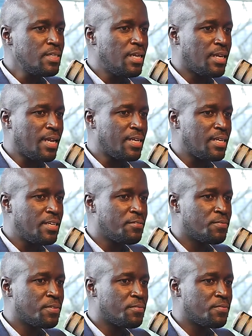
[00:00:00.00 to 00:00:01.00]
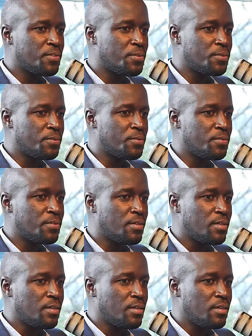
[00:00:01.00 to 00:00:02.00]
Luckily, if you
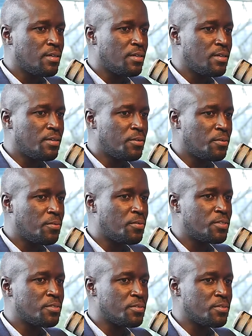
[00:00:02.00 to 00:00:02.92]
know what